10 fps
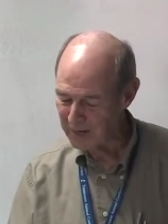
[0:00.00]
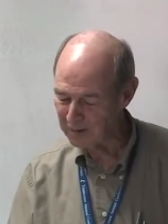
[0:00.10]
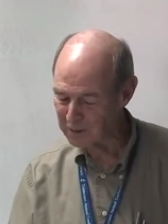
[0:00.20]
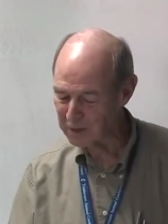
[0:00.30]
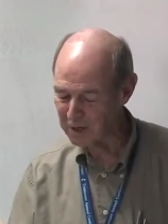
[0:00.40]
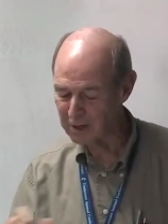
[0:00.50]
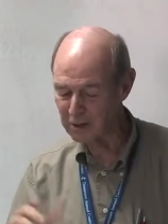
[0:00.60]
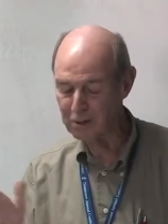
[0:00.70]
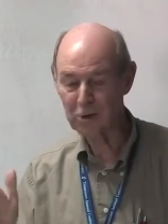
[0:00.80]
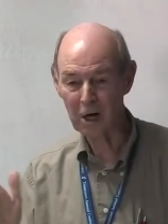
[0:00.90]
Everything
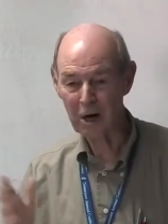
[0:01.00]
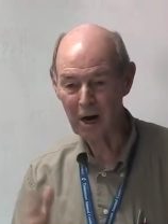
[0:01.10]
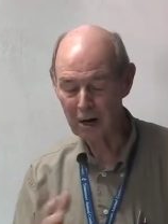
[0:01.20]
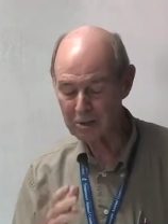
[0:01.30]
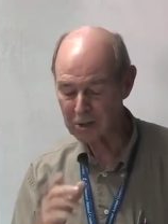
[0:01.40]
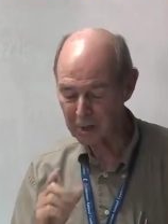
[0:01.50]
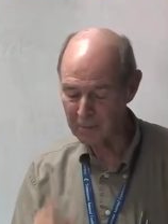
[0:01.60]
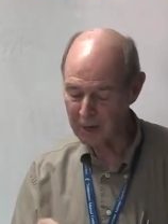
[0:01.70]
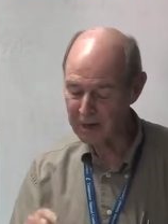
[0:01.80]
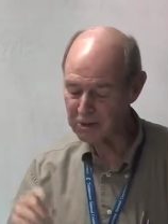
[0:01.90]
includes our hearts, our
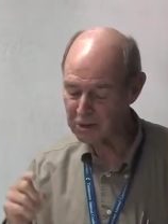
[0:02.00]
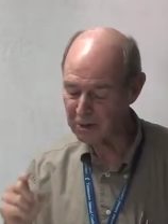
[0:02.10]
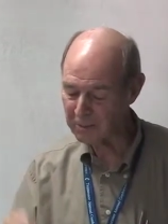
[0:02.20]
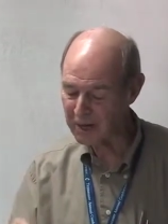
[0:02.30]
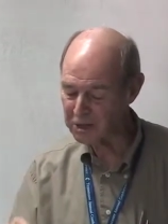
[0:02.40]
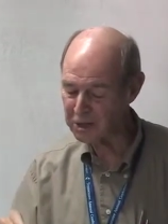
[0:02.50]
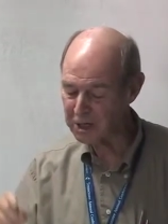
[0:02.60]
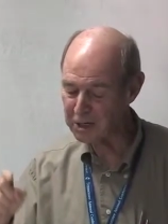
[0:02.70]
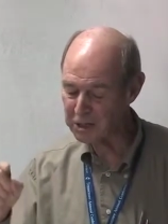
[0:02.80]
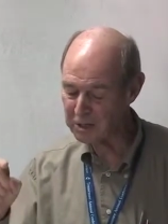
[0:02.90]
minds, our
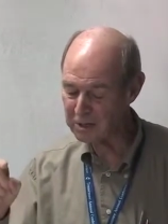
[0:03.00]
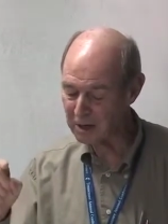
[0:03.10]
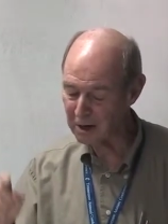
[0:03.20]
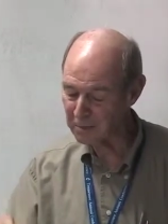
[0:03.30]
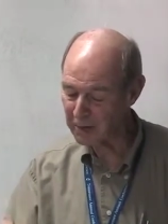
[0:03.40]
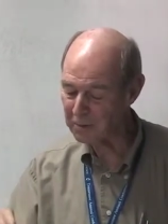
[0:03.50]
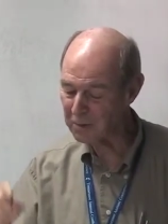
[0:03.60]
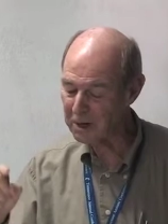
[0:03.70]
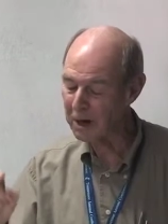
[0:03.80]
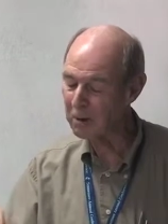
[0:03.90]
imagination, our
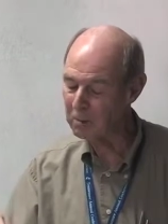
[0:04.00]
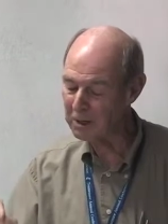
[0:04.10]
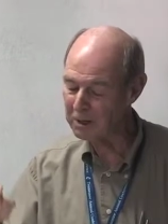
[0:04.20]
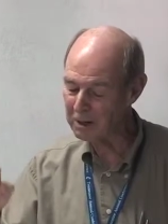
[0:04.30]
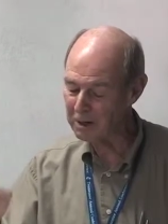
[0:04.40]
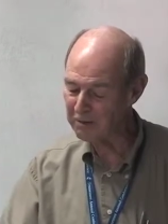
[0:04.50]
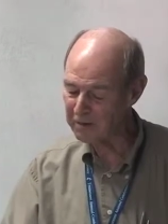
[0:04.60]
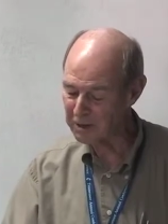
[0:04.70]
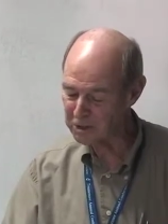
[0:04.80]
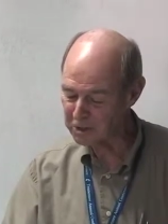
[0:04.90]
memory, our will, our
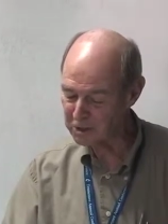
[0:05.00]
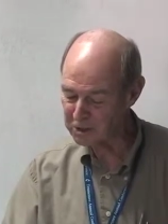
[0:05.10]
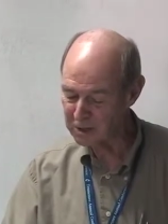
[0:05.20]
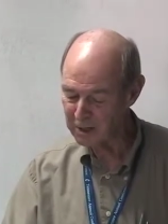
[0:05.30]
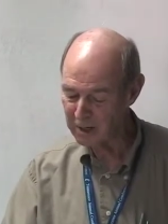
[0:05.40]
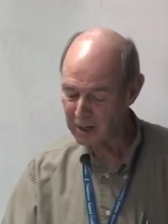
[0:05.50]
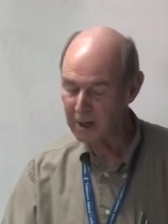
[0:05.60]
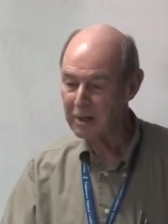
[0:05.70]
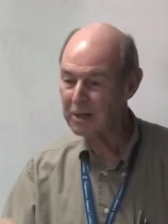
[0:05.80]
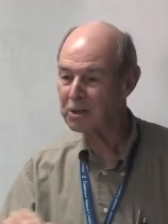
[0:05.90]
affections.
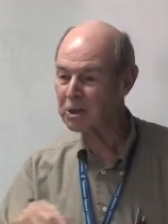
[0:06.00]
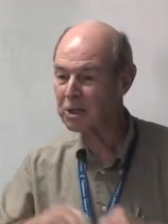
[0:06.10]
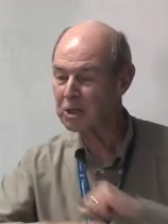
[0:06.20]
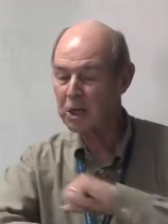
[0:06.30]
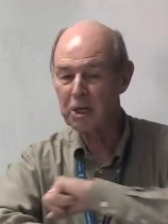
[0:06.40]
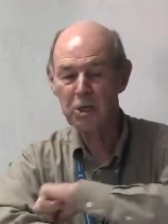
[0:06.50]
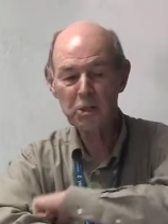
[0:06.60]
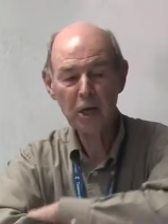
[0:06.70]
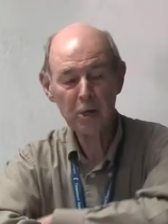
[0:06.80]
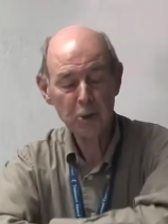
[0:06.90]
He says, It is
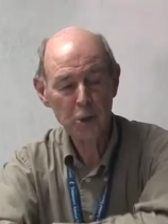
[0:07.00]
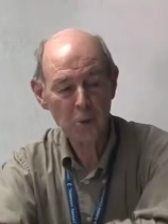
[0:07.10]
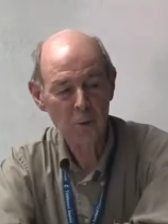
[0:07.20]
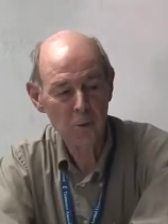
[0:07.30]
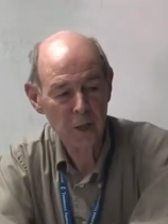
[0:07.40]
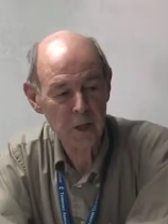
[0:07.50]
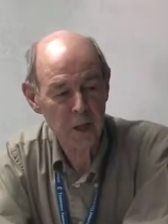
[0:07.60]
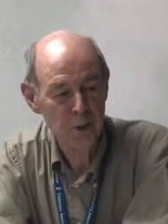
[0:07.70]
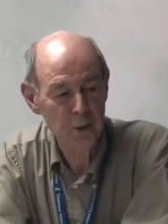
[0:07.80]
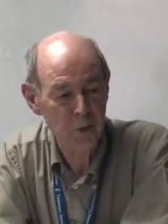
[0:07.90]
not your own
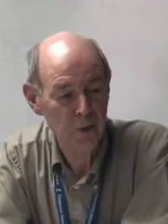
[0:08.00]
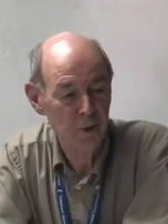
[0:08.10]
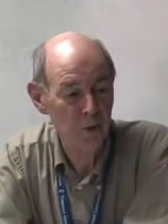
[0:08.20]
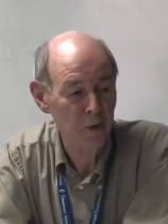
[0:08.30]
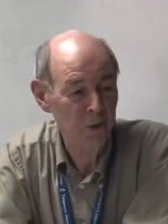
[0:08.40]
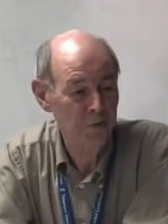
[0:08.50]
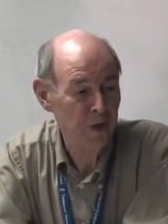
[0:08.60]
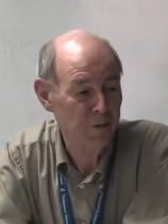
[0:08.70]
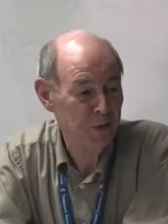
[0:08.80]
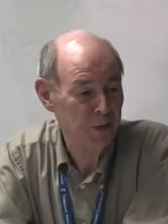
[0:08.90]
unless you are the Lord of
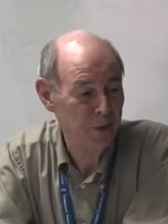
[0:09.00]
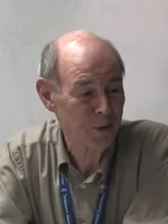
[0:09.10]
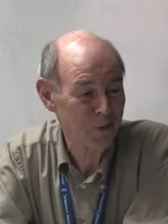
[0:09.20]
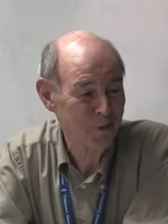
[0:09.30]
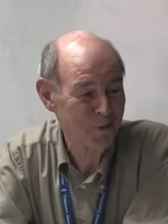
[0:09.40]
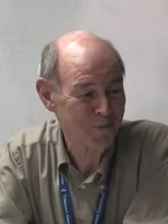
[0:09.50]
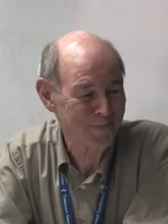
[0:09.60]
heaven and earth.